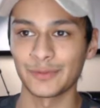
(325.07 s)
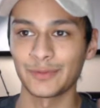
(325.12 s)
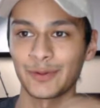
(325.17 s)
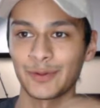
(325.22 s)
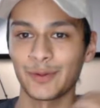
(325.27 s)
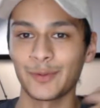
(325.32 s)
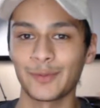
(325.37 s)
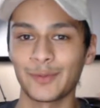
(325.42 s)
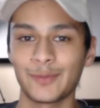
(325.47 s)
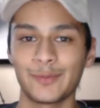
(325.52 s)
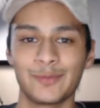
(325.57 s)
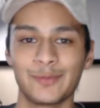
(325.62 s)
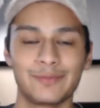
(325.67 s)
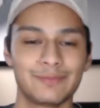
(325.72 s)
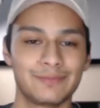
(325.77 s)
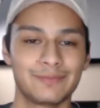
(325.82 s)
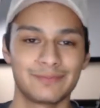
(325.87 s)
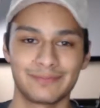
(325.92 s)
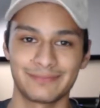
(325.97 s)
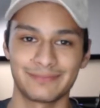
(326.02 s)
know
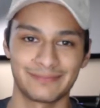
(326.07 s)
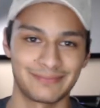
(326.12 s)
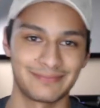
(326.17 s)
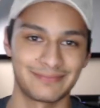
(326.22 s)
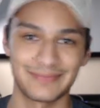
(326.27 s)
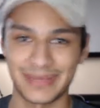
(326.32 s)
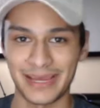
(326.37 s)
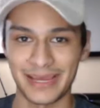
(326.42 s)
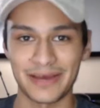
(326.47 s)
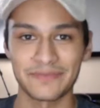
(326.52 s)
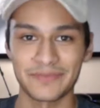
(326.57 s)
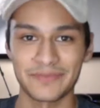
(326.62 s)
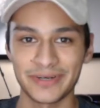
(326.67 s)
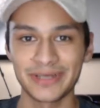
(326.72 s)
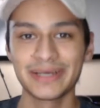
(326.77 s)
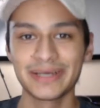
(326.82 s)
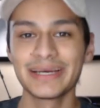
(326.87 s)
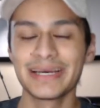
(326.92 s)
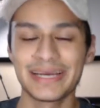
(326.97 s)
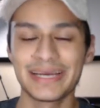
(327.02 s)
Canva,